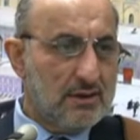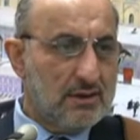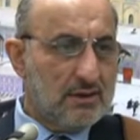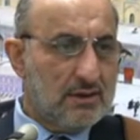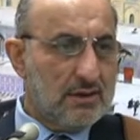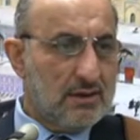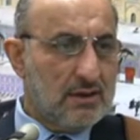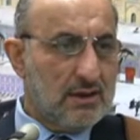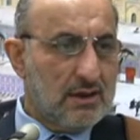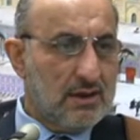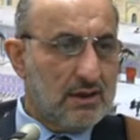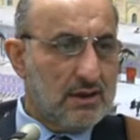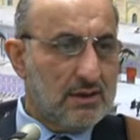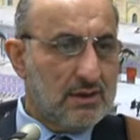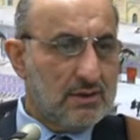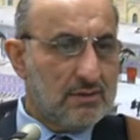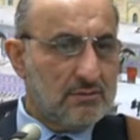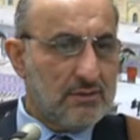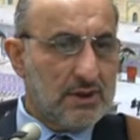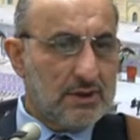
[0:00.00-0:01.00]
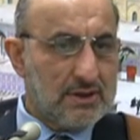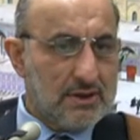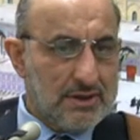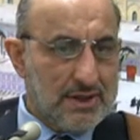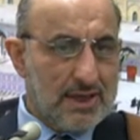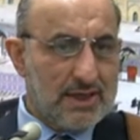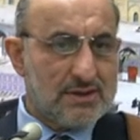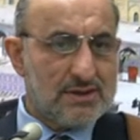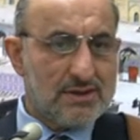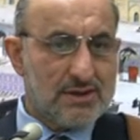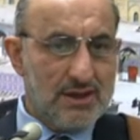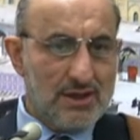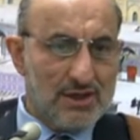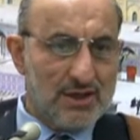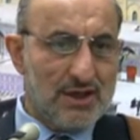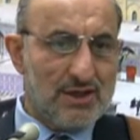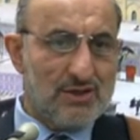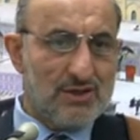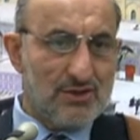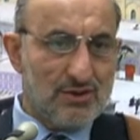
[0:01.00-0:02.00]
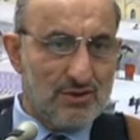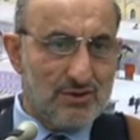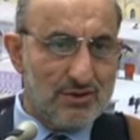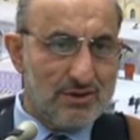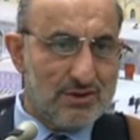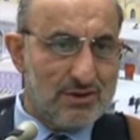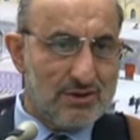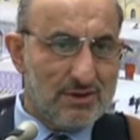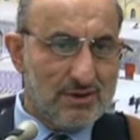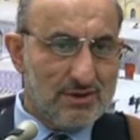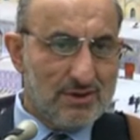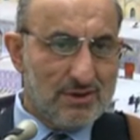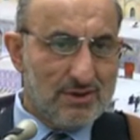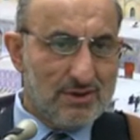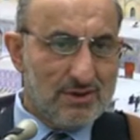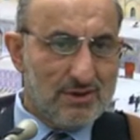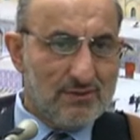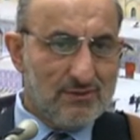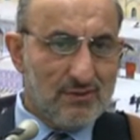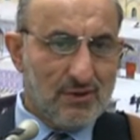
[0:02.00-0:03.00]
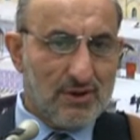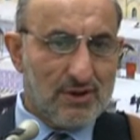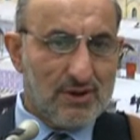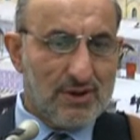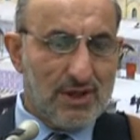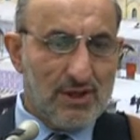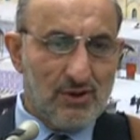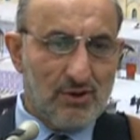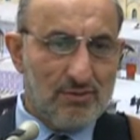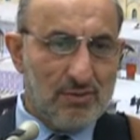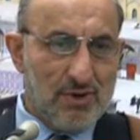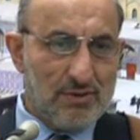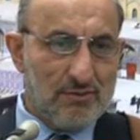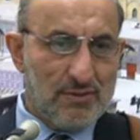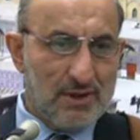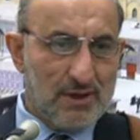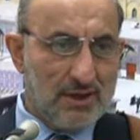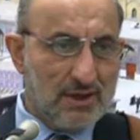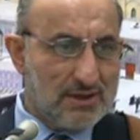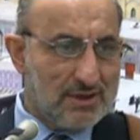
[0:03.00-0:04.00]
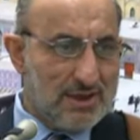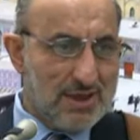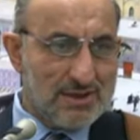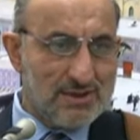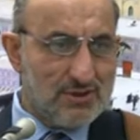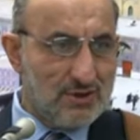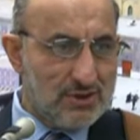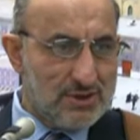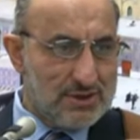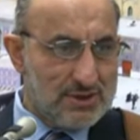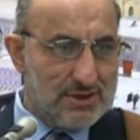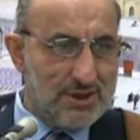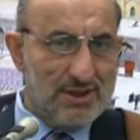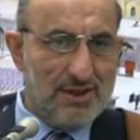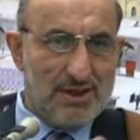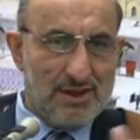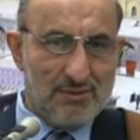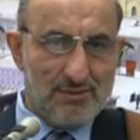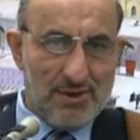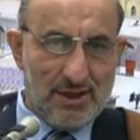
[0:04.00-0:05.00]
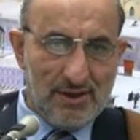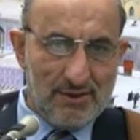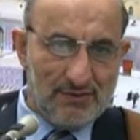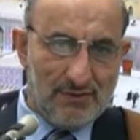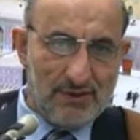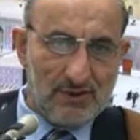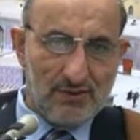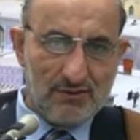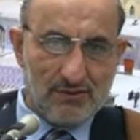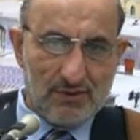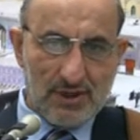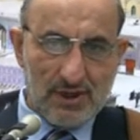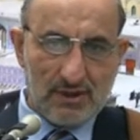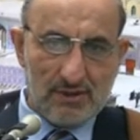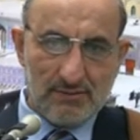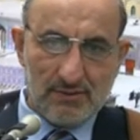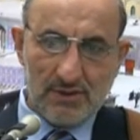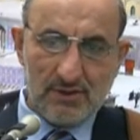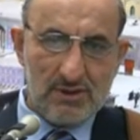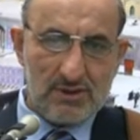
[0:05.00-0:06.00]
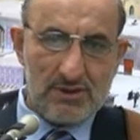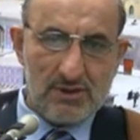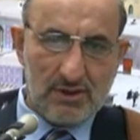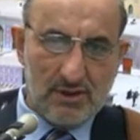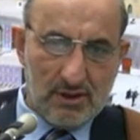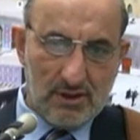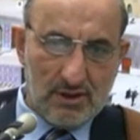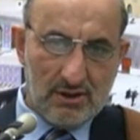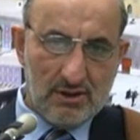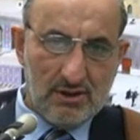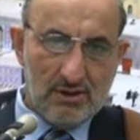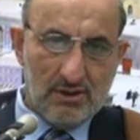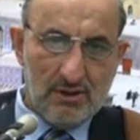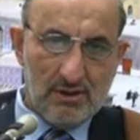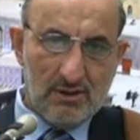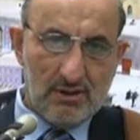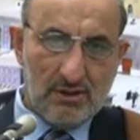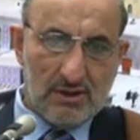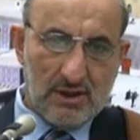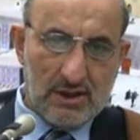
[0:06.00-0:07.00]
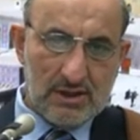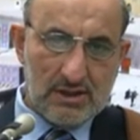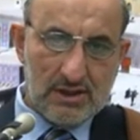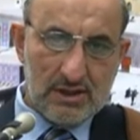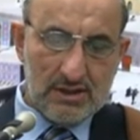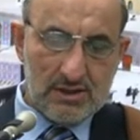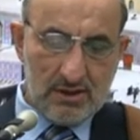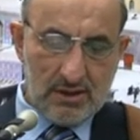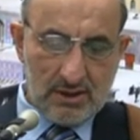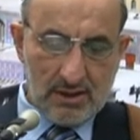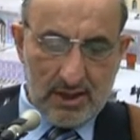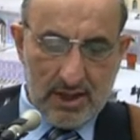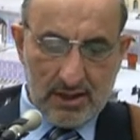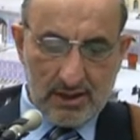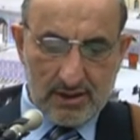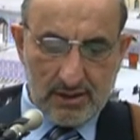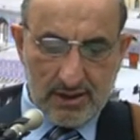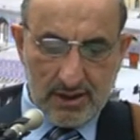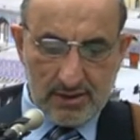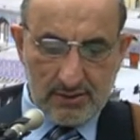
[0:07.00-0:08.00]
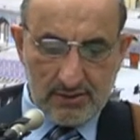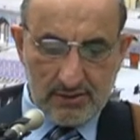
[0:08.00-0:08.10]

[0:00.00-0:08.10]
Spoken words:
but that silk is used for the human being. It has not seen the benefit of that, but still it is like that,